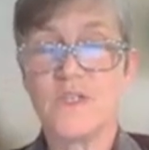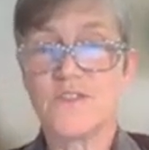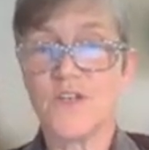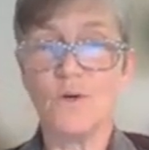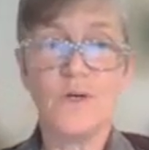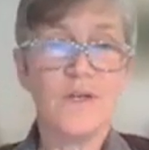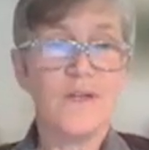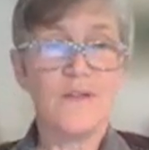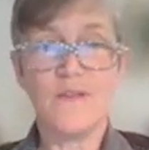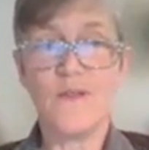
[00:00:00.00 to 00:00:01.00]
So
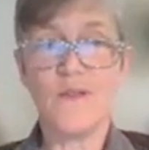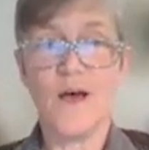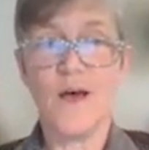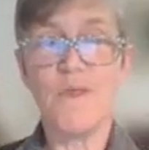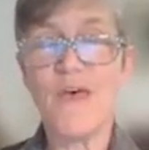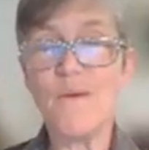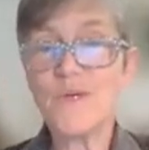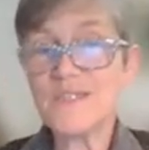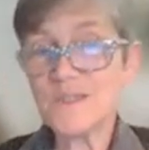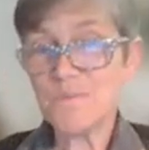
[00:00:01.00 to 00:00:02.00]
um, that would
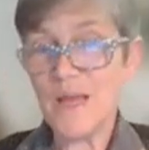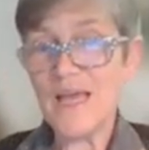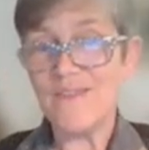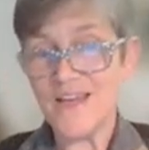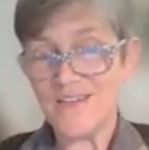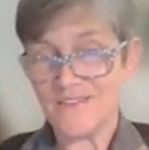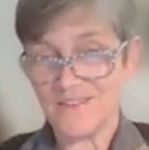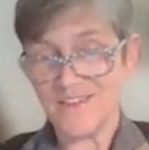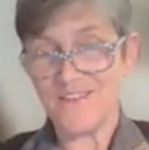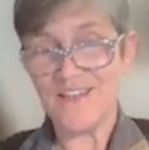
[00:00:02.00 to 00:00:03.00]
explain that
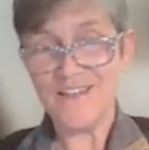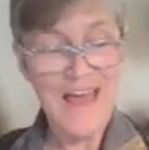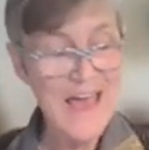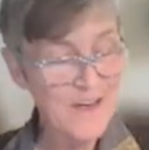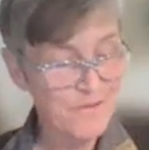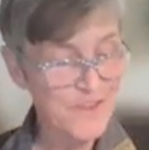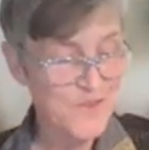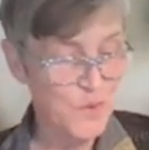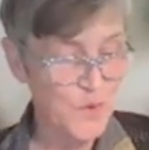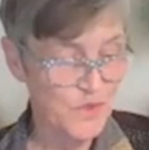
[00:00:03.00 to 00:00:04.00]
the, the lack of
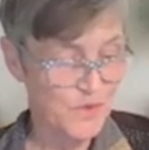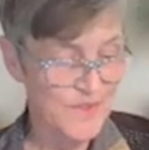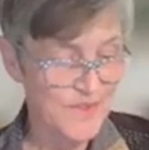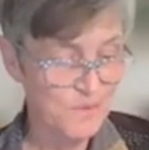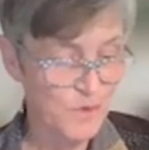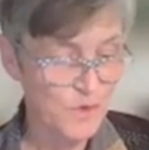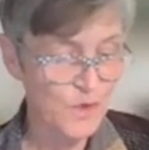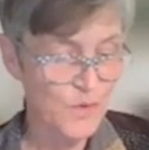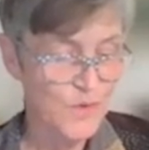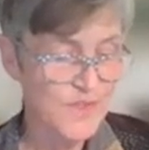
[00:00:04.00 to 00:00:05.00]
this order in the small
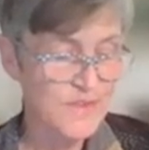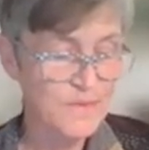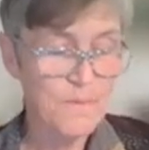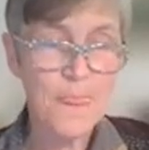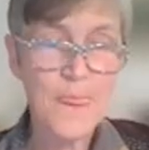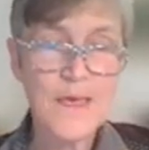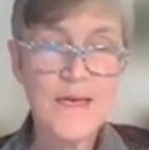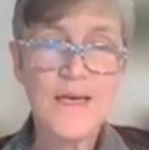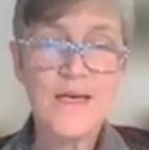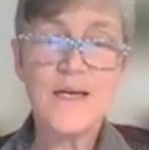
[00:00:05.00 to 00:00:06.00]
clause.
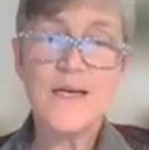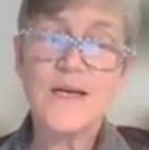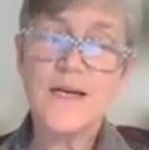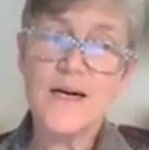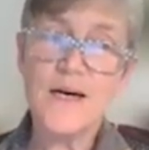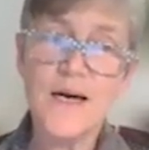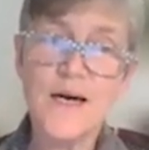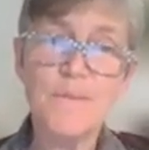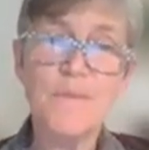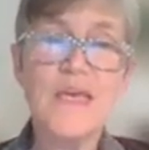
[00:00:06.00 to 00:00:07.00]

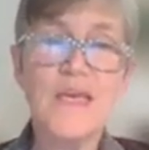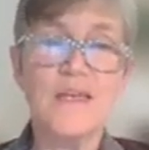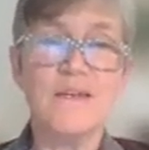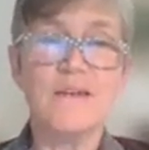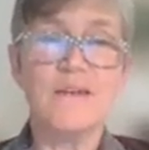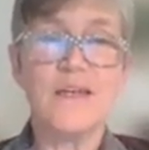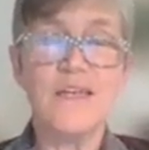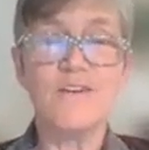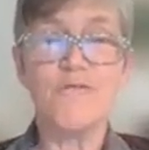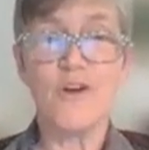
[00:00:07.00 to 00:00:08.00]
Um, in,
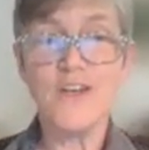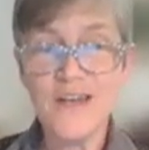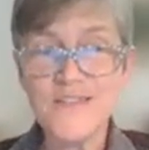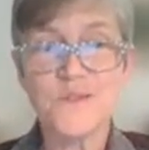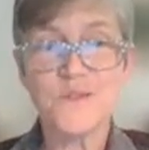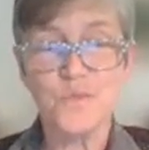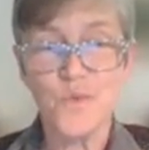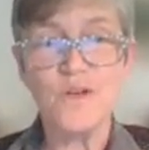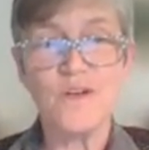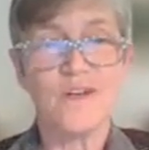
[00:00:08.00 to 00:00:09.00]
in her very nice
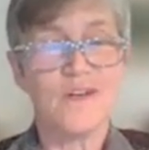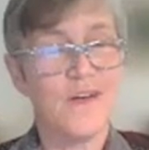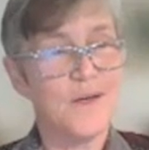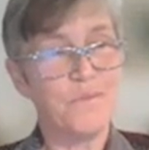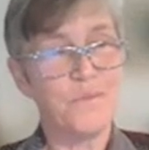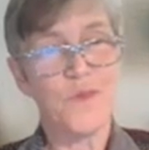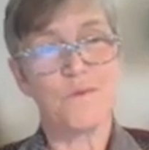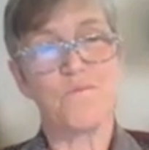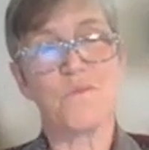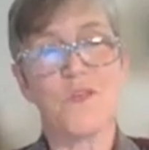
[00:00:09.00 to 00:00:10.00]
work, um,
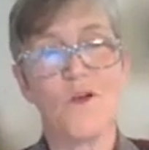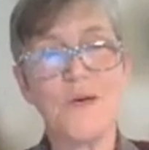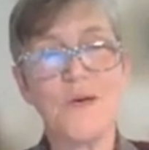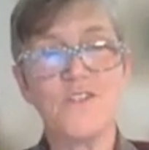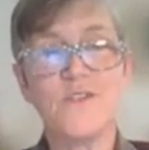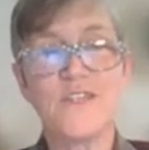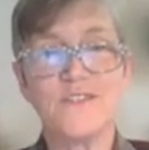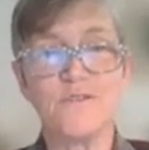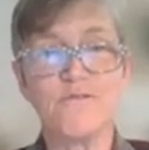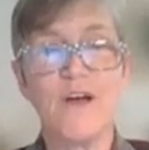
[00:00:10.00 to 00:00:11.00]
going back
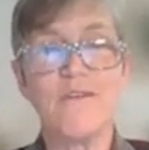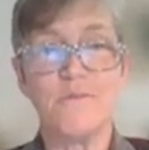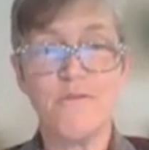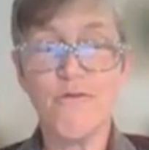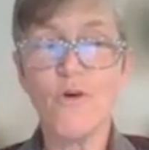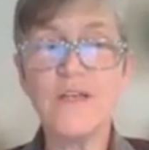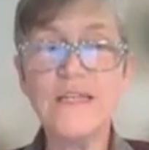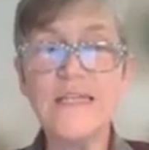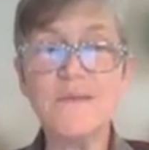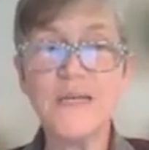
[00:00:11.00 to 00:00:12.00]
2005 and before,
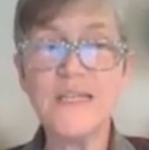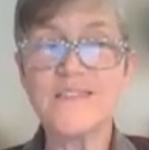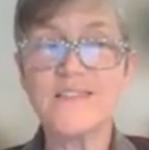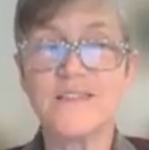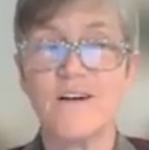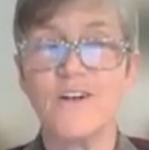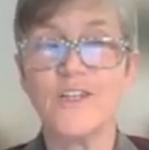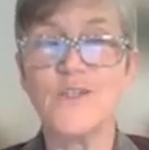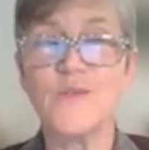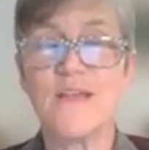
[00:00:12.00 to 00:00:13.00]
Line Mikkelsen
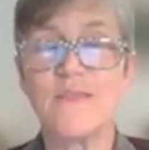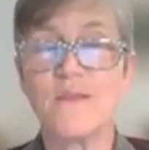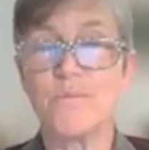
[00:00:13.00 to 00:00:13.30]
argues that the